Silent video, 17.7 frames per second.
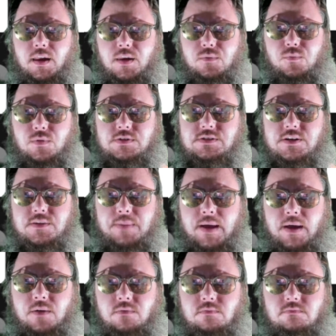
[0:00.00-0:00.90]
Was it
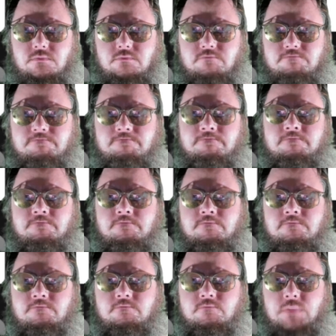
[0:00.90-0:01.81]
about?
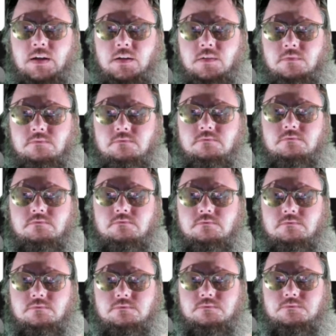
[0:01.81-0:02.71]
Well, a
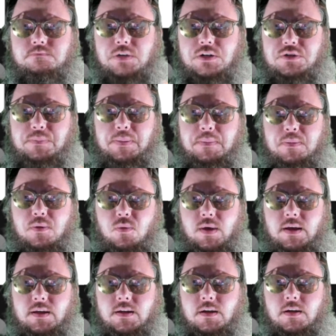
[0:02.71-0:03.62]
bunch of people
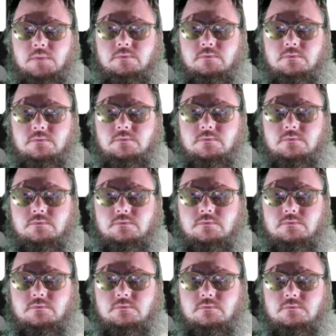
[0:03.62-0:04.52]
wake up.
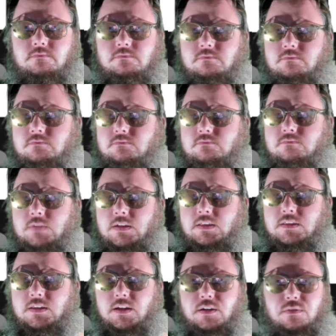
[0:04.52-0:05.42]
What
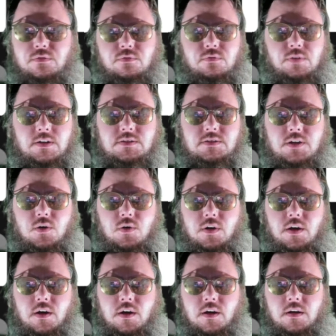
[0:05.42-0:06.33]
the fuck going
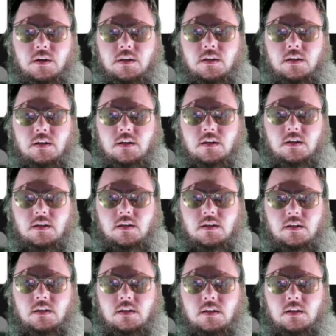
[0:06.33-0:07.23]
on?
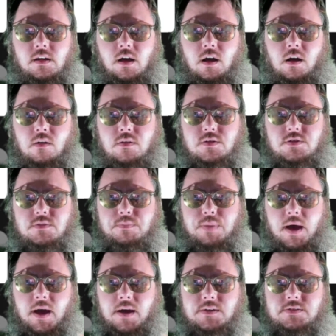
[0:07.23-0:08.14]
Oh, there's a
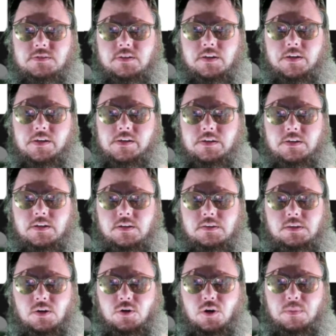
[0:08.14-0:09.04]
box.
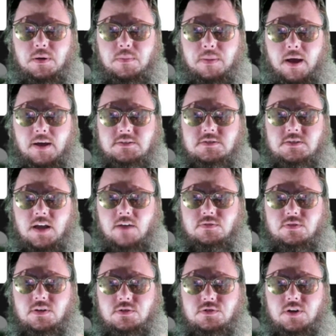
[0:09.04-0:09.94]
Don't open the box, it's
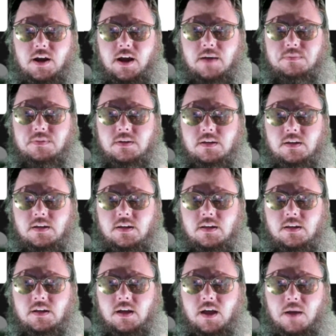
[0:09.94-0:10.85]
obviously a trap.
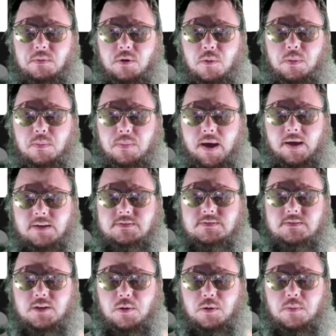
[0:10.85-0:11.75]
I want to open the box.
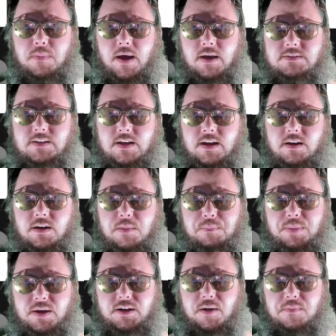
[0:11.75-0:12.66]
They open the box and a
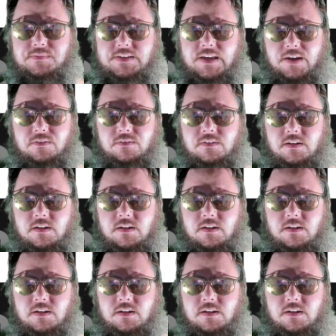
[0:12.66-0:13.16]
pig comes out.